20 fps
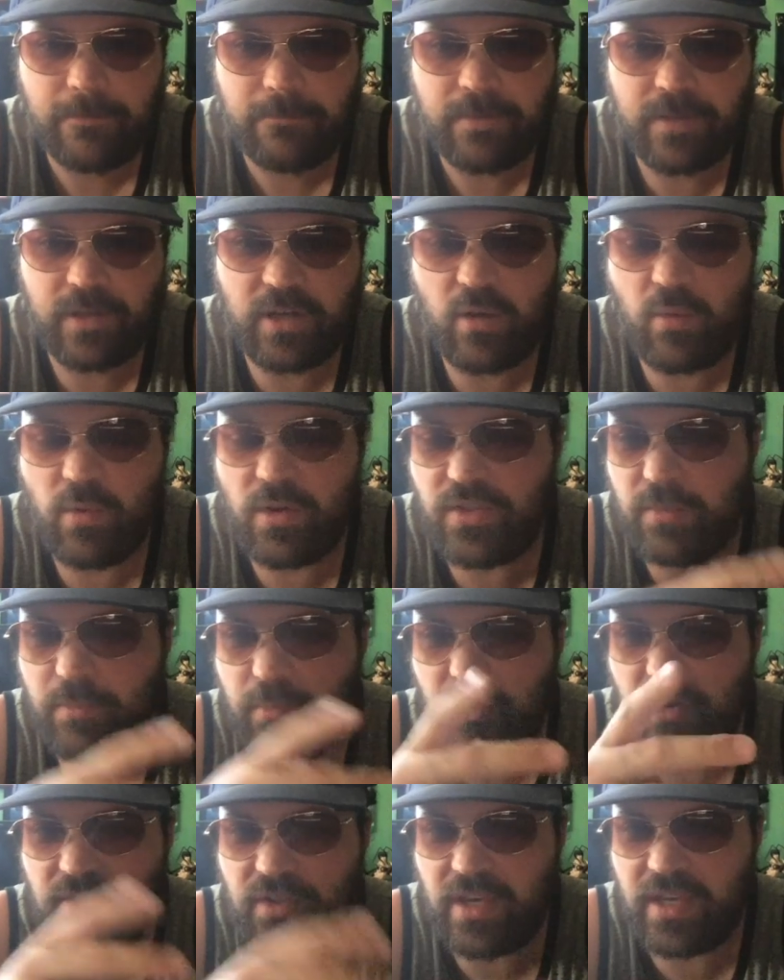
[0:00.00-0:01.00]
You know, when the
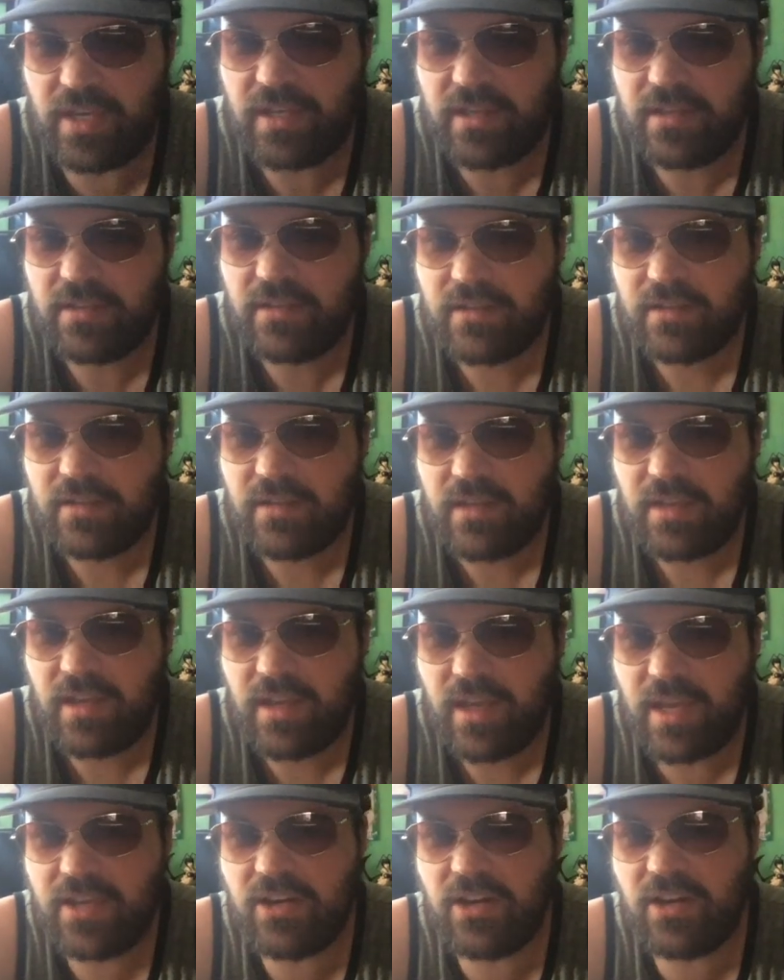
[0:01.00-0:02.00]
bully's saying,
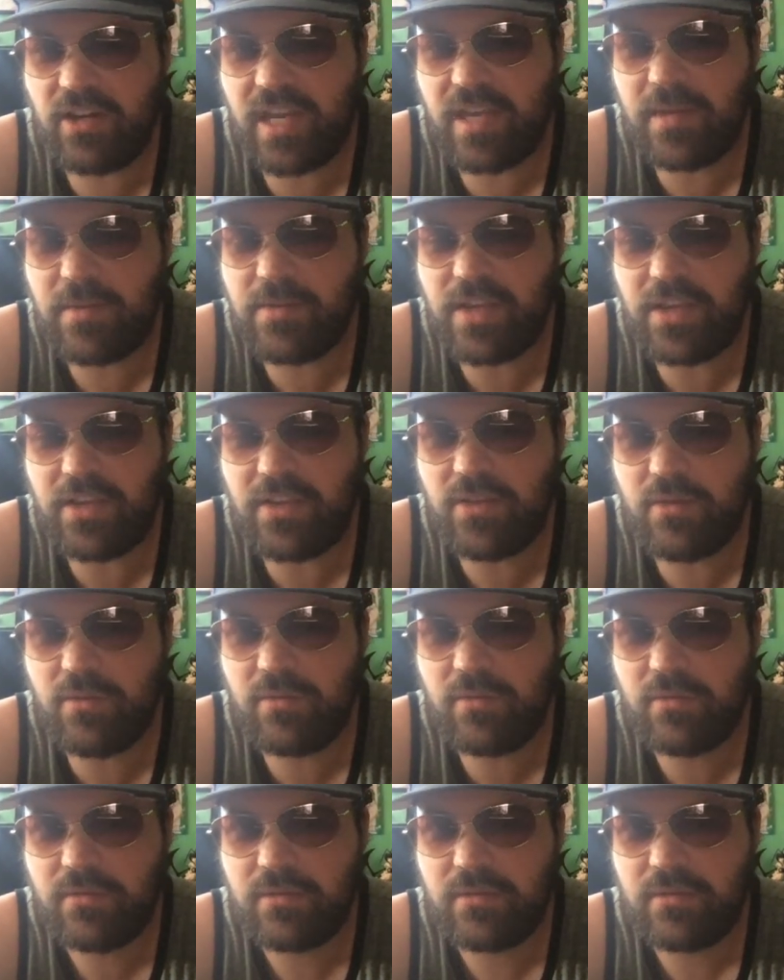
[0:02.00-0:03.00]
"Hey, Cunningham, is that
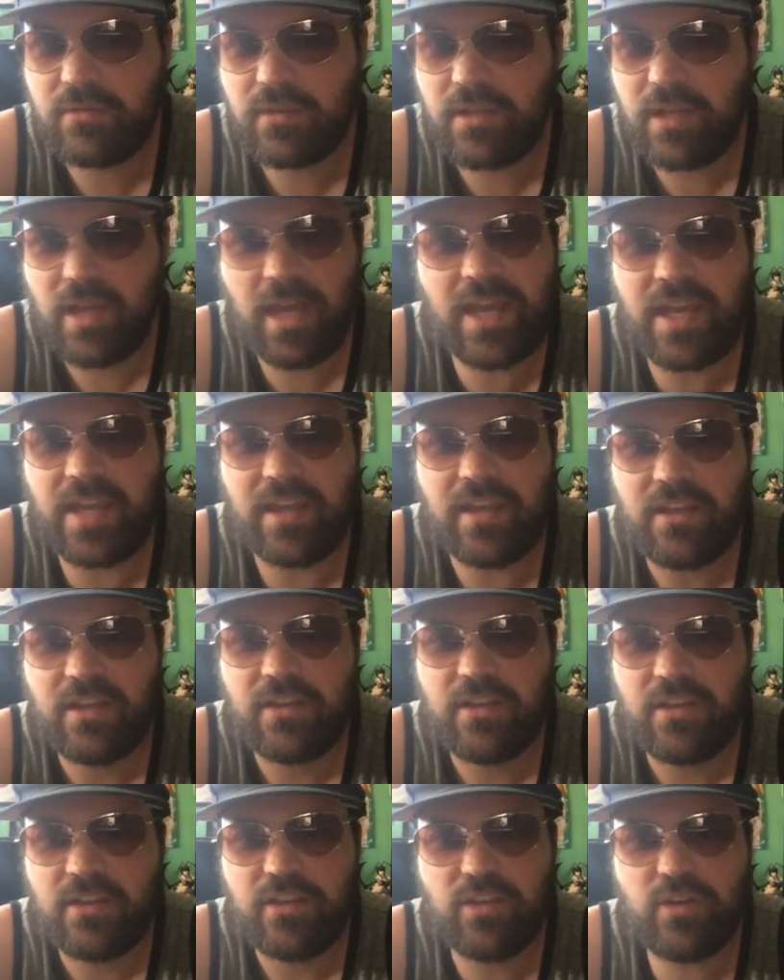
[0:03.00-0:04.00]
you? Hey,
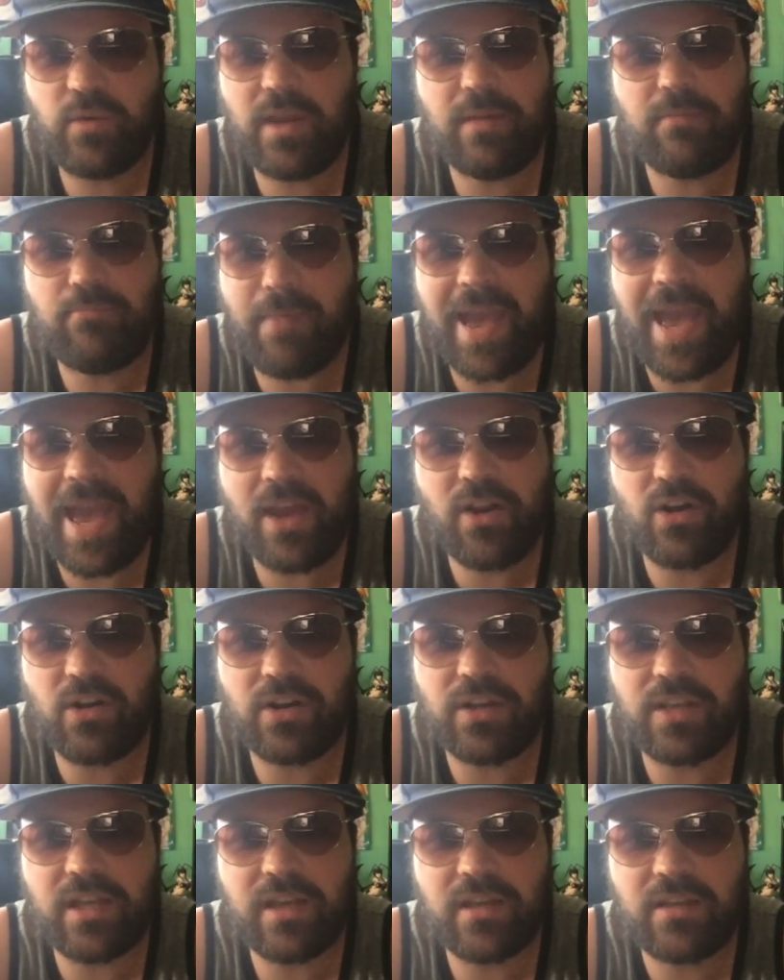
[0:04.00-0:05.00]
you ain't mad, are
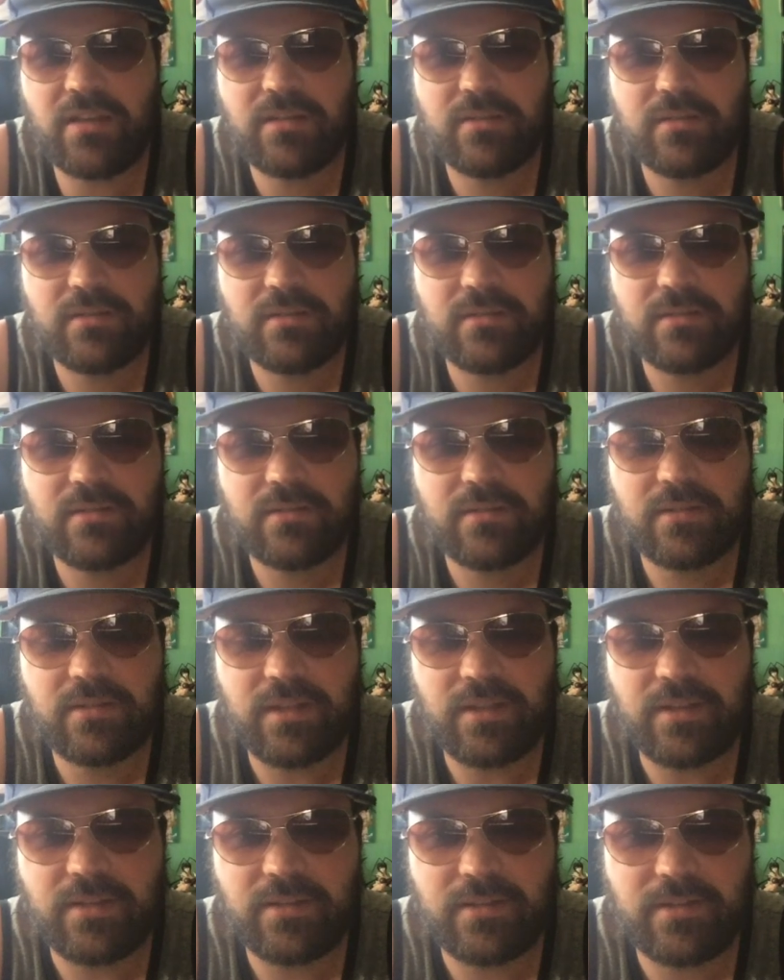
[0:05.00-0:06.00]
ya?"
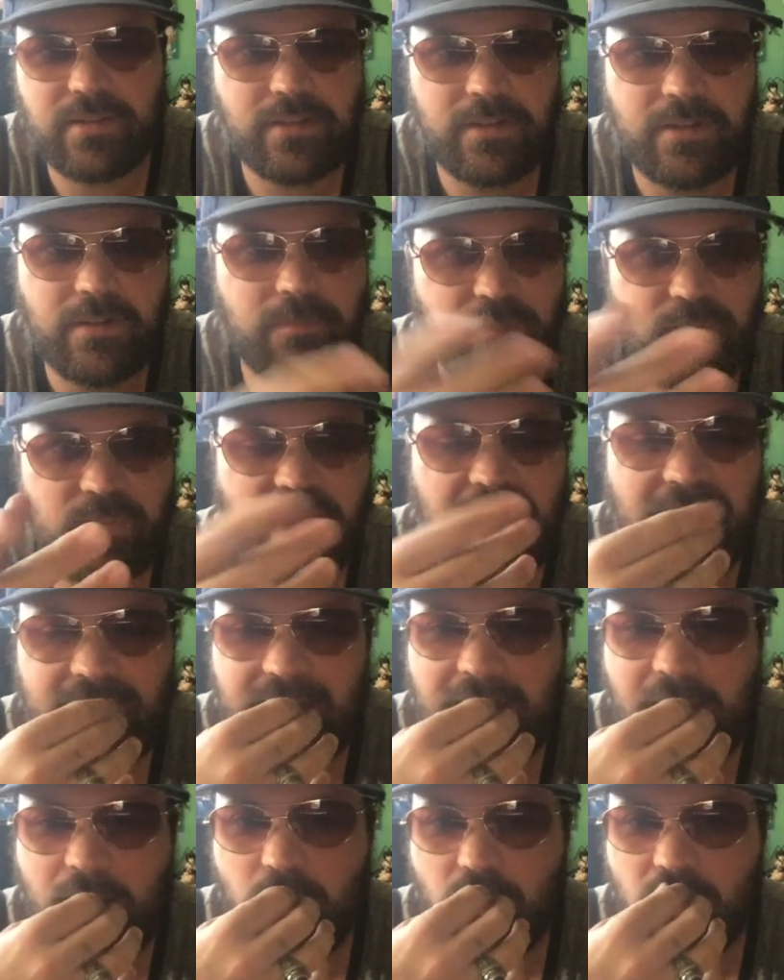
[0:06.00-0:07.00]

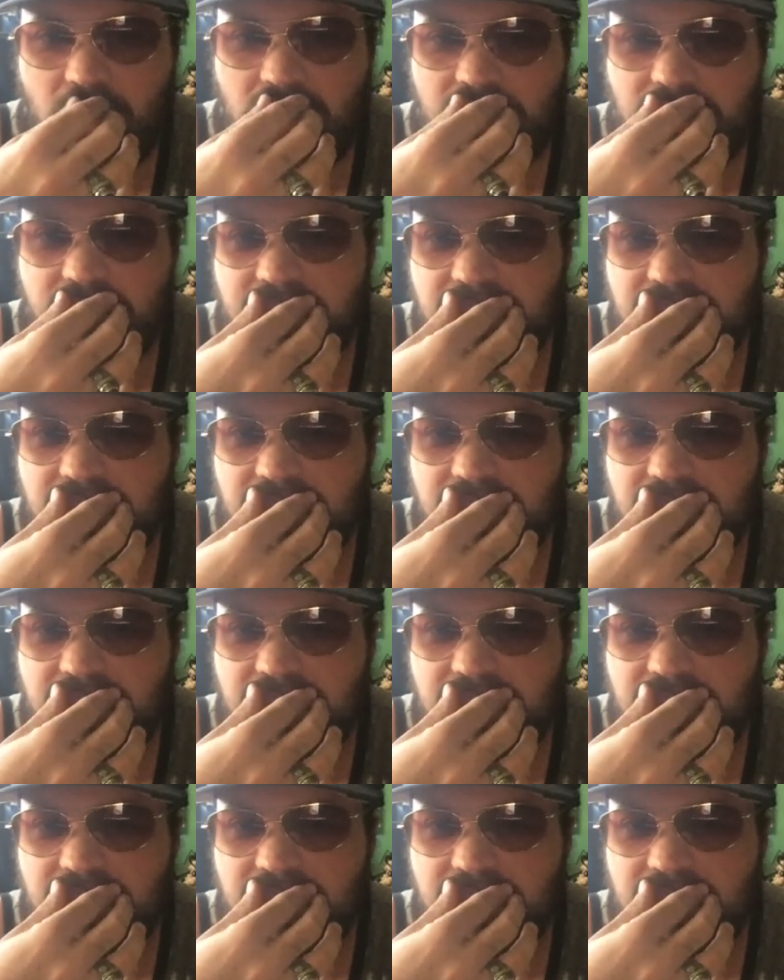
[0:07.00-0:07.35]
That one.